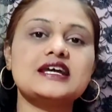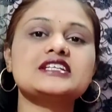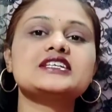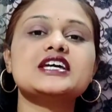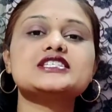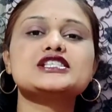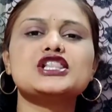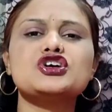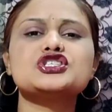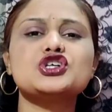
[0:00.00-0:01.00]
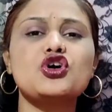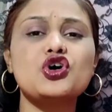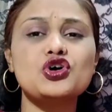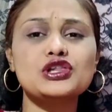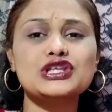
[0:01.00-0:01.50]
he has lost
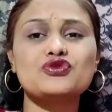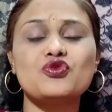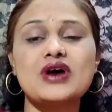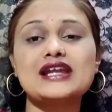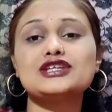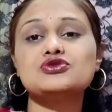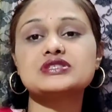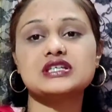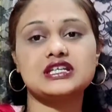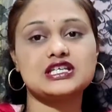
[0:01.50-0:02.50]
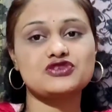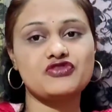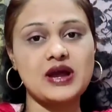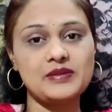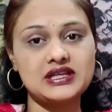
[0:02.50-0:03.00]
all the values in his
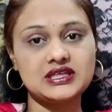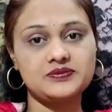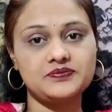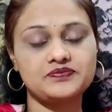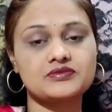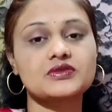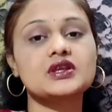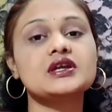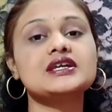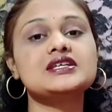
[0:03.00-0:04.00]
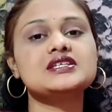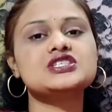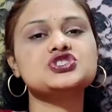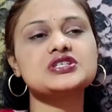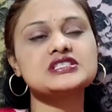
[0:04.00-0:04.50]
family. He
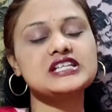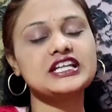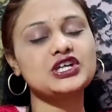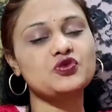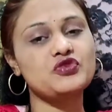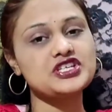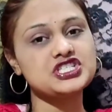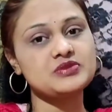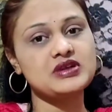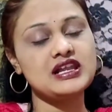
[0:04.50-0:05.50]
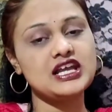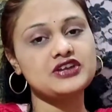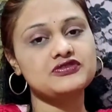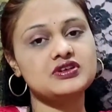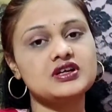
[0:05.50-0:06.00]
is just leading a vegetable
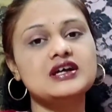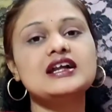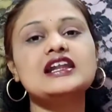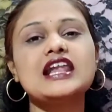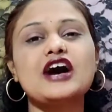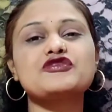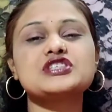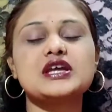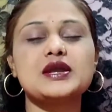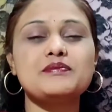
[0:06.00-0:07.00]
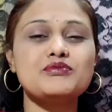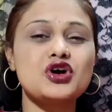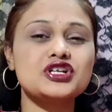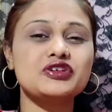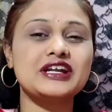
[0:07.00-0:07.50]
life, laughs
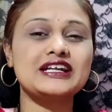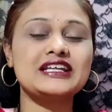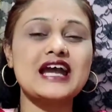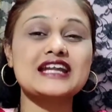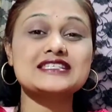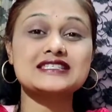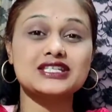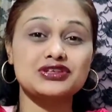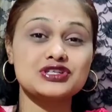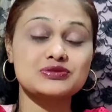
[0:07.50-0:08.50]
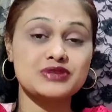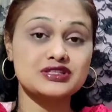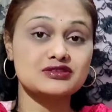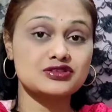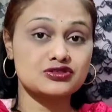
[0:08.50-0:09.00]
immoderately at serious
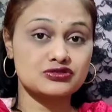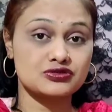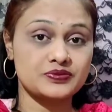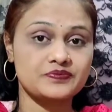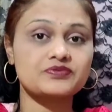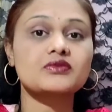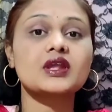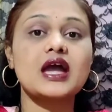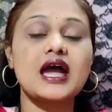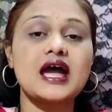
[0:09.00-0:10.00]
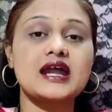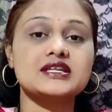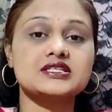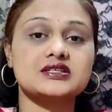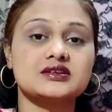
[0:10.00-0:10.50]
matters too,
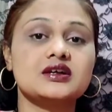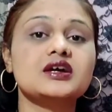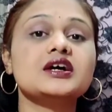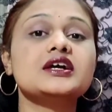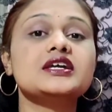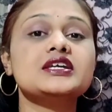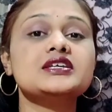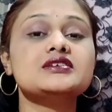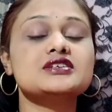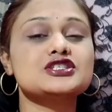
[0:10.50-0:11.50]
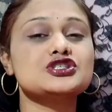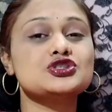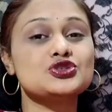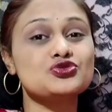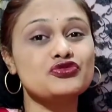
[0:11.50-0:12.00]
and he is
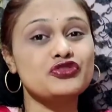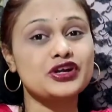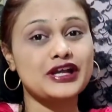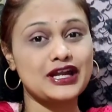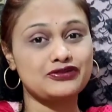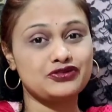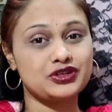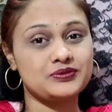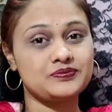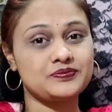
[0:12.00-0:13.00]
too forgetful.